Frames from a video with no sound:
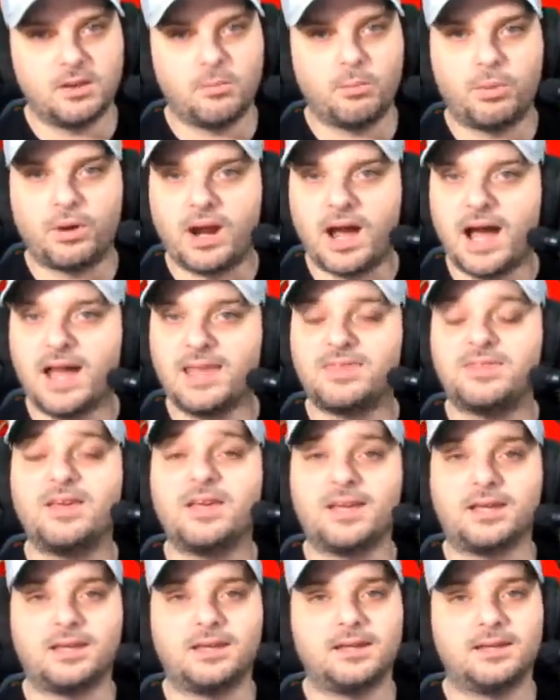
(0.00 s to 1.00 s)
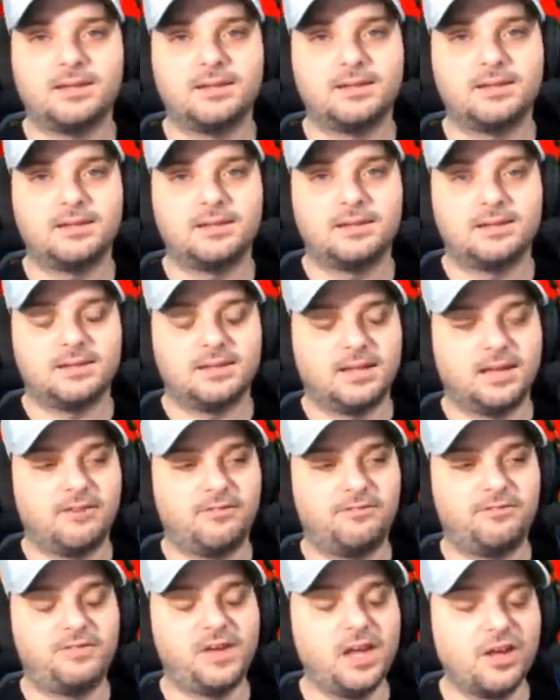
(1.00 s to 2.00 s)
But I think it
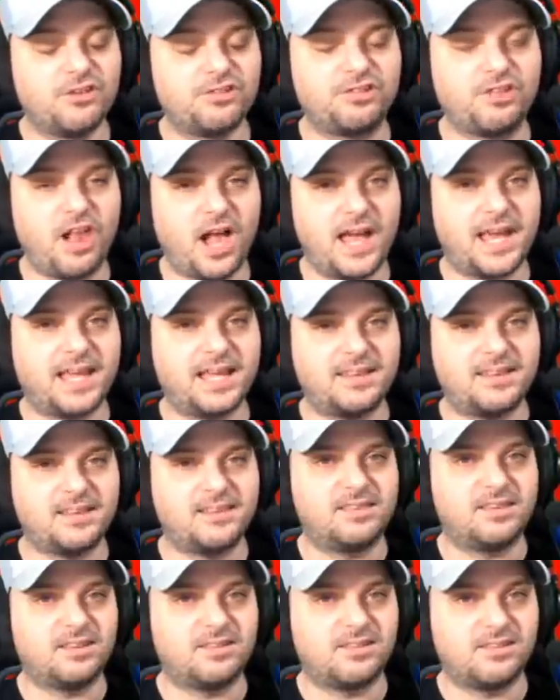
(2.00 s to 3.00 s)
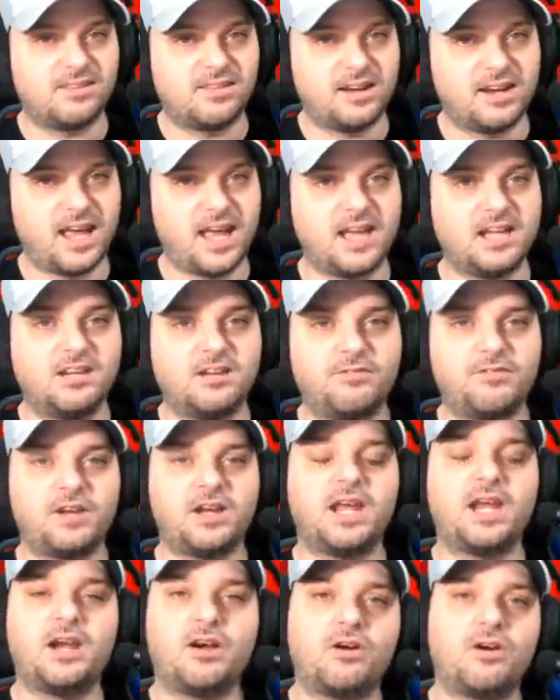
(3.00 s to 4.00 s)
feels like it that this is an end of an
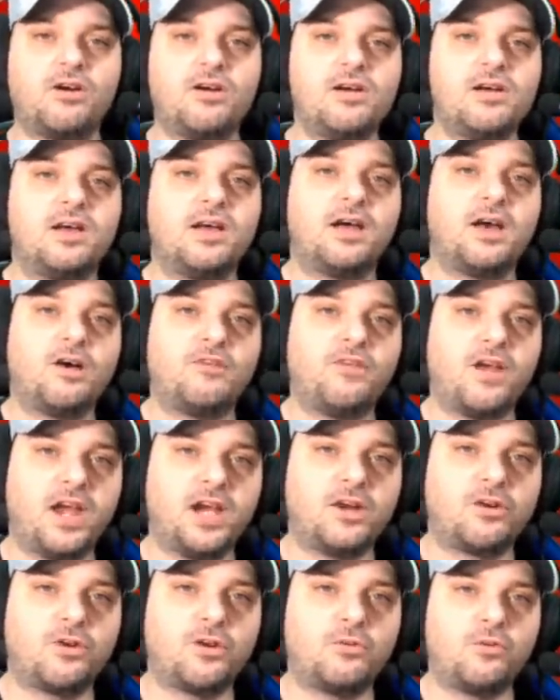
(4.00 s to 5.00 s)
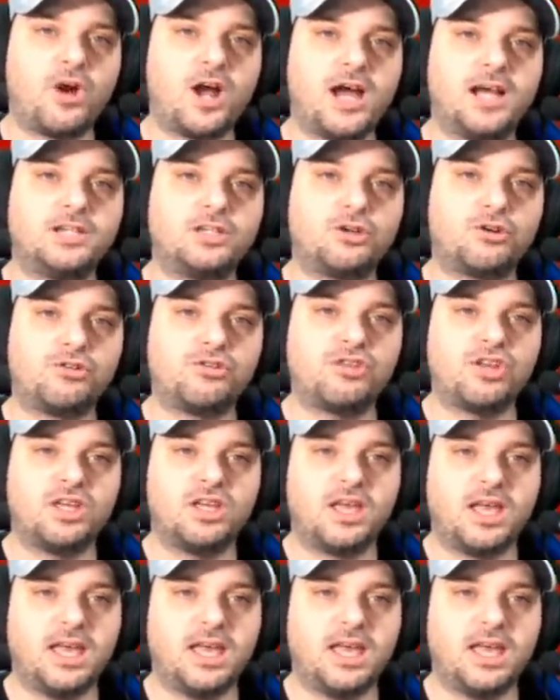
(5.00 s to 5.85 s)
era of Aaron Rodgers